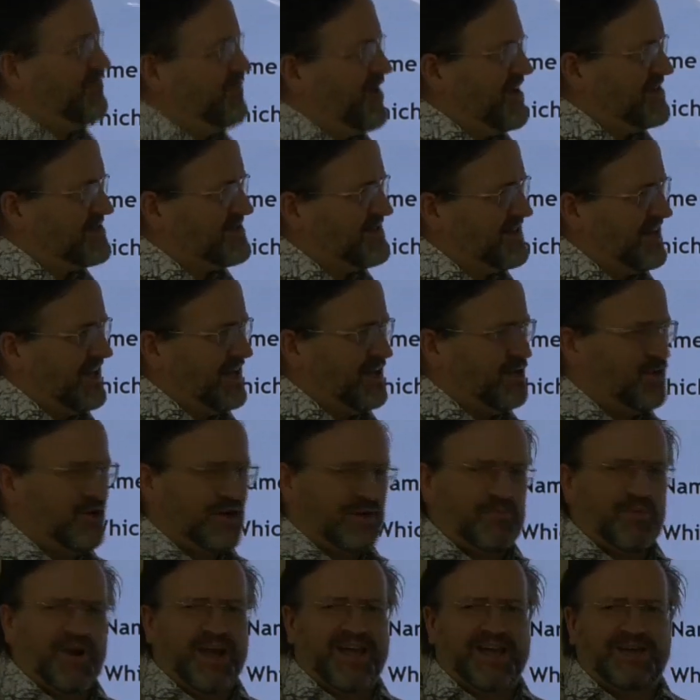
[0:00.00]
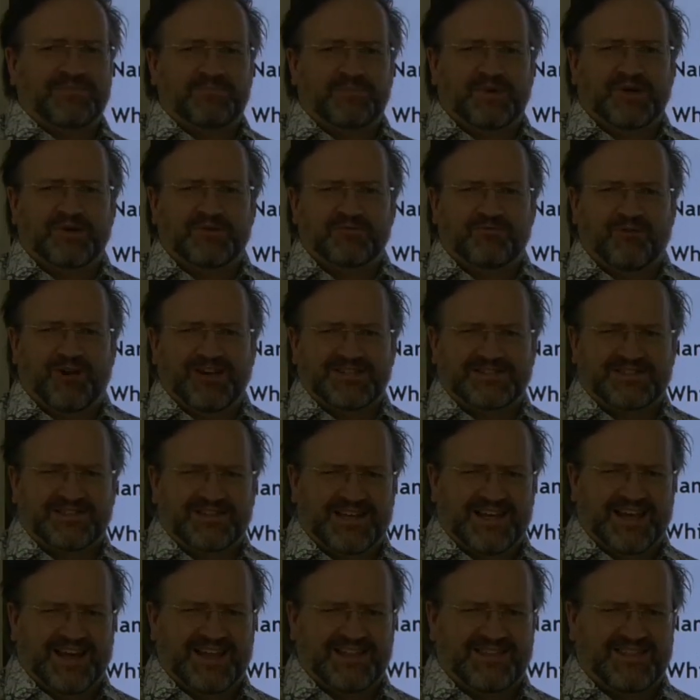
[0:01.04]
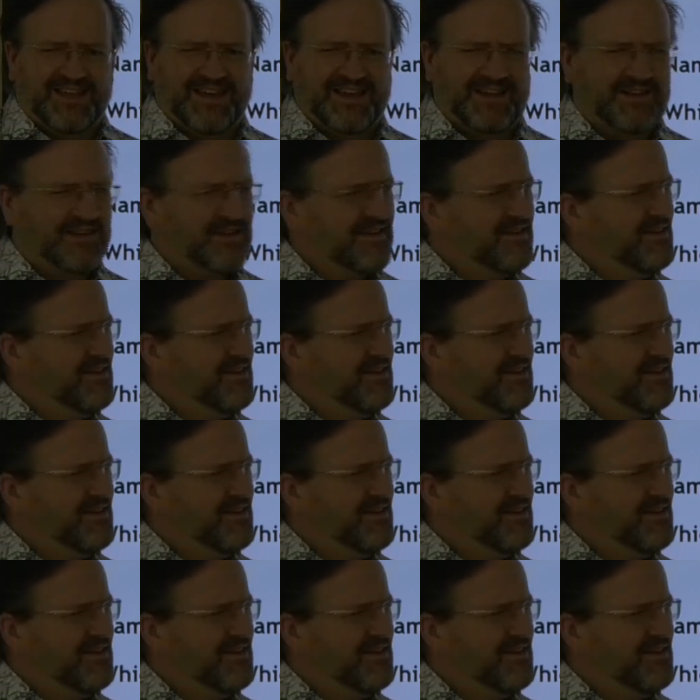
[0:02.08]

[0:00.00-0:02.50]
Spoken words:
Wrestling. You could break a bone wrestling, I think.